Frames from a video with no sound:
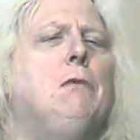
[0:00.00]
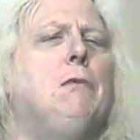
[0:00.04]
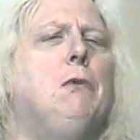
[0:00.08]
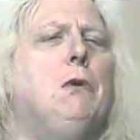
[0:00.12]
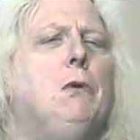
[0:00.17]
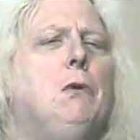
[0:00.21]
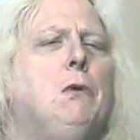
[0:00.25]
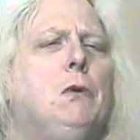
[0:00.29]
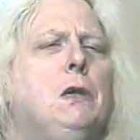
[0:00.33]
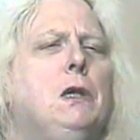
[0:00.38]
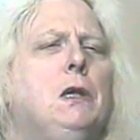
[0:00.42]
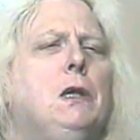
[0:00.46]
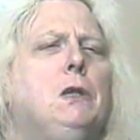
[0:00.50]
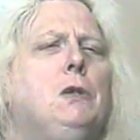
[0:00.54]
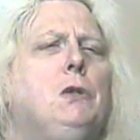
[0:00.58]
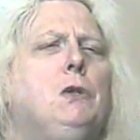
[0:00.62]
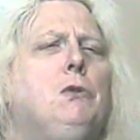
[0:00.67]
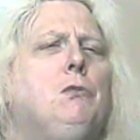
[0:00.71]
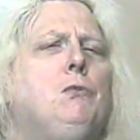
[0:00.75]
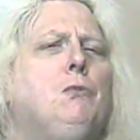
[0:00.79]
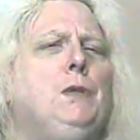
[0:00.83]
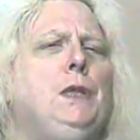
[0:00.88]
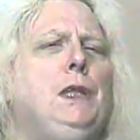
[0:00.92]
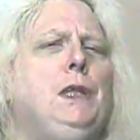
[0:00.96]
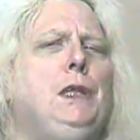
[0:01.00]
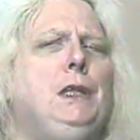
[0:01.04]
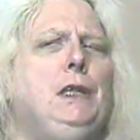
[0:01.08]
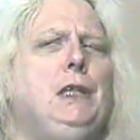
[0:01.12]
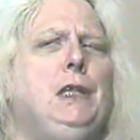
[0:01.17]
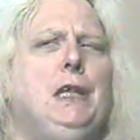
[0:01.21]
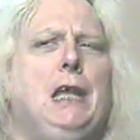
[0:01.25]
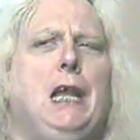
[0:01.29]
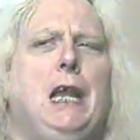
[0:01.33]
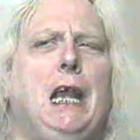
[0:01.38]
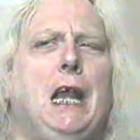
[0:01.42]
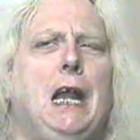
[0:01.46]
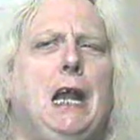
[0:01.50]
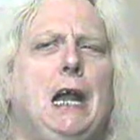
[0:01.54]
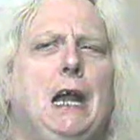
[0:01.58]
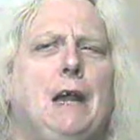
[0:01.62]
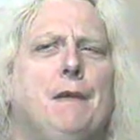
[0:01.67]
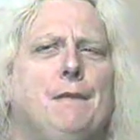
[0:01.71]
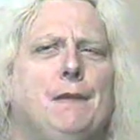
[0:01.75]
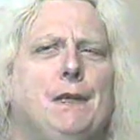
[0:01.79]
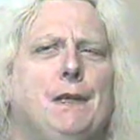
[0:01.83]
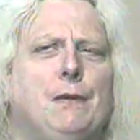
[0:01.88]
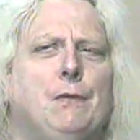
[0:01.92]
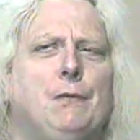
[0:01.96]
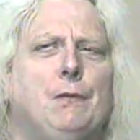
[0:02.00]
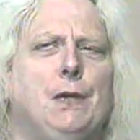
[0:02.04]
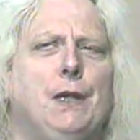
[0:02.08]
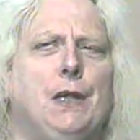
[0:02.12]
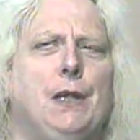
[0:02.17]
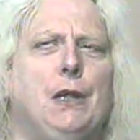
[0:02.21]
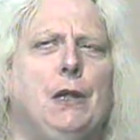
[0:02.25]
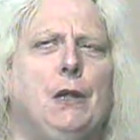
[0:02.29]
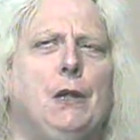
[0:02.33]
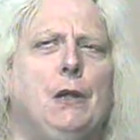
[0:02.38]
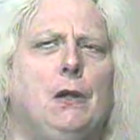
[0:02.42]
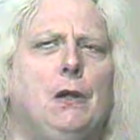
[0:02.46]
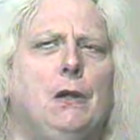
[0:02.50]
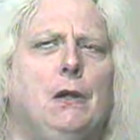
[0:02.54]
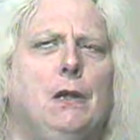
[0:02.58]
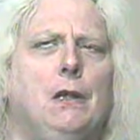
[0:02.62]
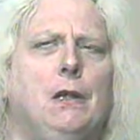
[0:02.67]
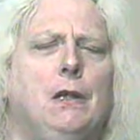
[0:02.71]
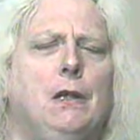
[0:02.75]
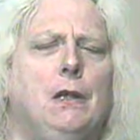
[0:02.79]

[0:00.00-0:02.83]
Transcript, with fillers: well could we have it where